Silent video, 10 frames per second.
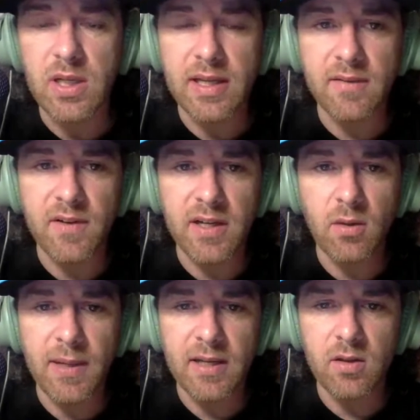Like if I
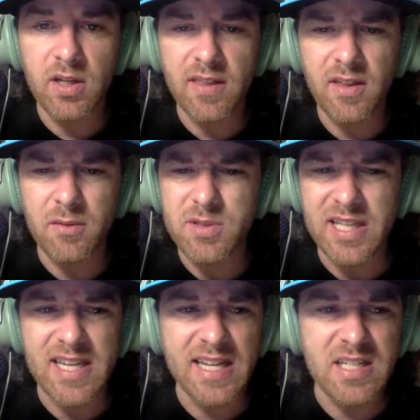go back and look, I thought there was
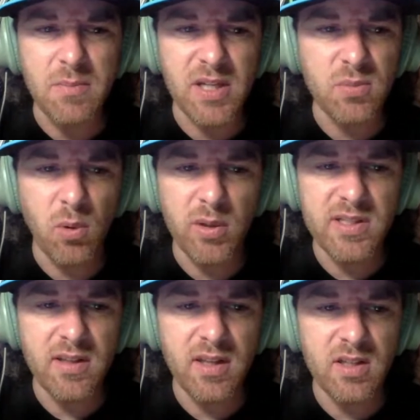like 19 bench
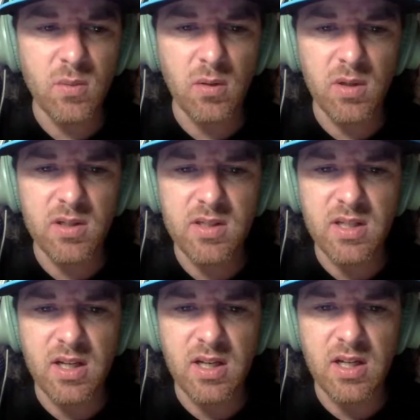points, I think is what it was.